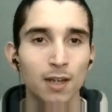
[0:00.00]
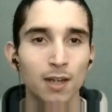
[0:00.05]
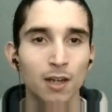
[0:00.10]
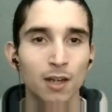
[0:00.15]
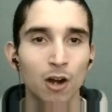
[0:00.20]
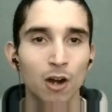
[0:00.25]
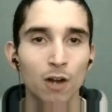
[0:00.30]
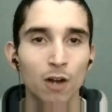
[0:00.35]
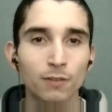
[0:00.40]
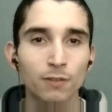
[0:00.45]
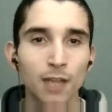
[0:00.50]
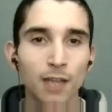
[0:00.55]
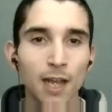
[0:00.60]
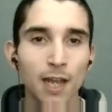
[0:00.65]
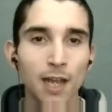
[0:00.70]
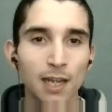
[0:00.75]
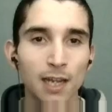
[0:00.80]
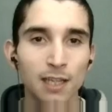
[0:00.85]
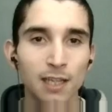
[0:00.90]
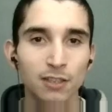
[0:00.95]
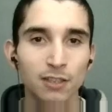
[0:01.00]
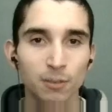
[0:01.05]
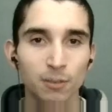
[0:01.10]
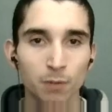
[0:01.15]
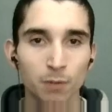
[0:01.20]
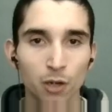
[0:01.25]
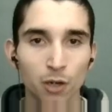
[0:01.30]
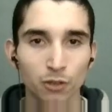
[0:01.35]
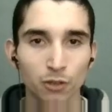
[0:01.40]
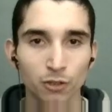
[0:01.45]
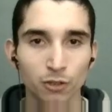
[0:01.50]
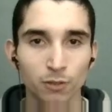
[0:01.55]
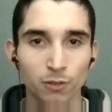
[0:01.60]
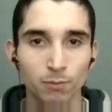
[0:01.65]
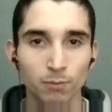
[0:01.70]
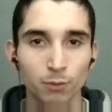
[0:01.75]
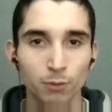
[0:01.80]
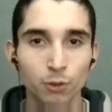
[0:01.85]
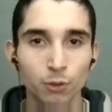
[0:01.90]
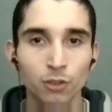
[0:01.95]
After Haley's departure,
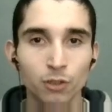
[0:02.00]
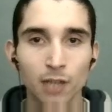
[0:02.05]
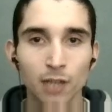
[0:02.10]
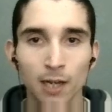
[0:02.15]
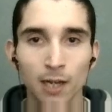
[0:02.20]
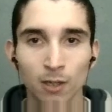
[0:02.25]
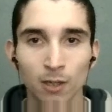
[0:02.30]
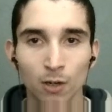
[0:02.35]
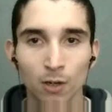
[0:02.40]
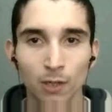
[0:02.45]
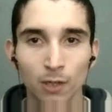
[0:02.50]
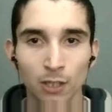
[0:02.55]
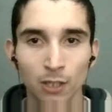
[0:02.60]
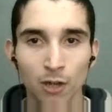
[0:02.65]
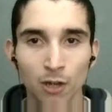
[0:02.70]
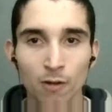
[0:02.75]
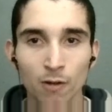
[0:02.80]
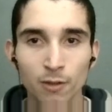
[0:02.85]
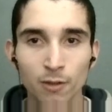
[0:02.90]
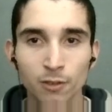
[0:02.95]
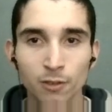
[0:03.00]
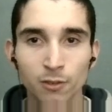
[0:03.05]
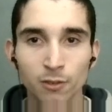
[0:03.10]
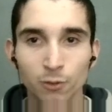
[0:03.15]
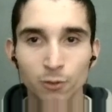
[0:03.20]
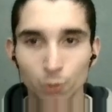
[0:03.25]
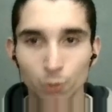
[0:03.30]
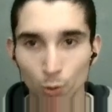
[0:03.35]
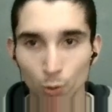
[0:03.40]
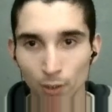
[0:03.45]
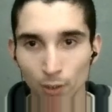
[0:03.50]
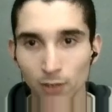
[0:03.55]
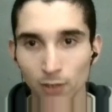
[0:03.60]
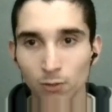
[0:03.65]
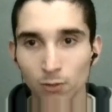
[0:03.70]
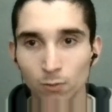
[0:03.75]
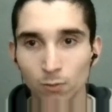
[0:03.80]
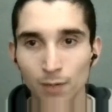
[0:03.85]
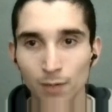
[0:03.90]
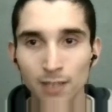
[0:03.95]
Bruce Englar encouraged Joy to
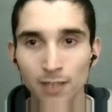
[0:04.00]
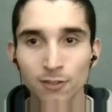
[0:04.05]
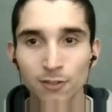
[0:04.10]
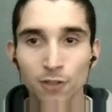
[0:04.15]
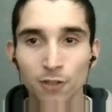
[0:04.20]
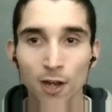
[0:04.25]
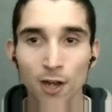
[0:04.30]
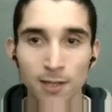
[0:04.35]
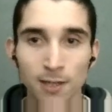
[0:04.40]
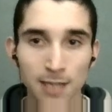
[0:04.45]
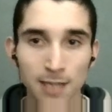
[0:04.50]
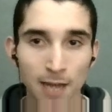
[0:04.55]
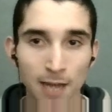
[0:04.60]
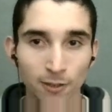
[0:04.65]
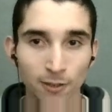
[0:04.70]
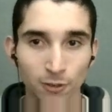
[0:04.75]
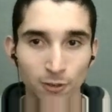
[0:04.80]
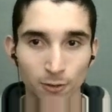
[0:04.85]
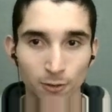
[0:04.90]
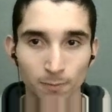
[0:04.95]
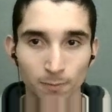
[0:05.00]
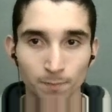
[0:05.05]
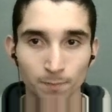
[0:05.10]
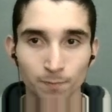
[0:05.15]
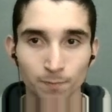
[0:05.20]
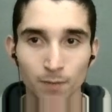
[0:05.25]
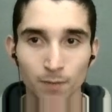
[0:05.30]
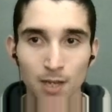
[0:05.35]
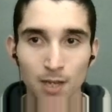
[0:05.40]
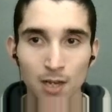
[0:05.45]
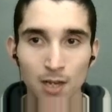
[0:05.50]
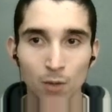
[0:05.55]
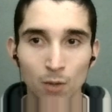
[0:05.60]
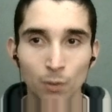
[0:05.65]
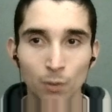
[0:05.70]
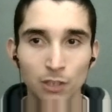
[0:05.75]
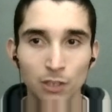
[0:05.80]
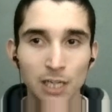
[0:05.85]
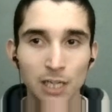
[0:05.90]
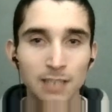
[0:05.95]
redesign the editor,
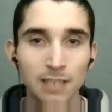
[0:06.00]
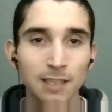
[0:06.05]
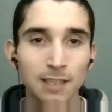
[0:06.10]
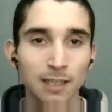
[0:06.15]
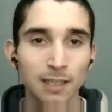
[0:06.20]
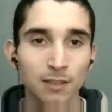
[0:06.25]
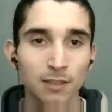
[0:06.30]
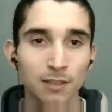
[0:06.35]
which he did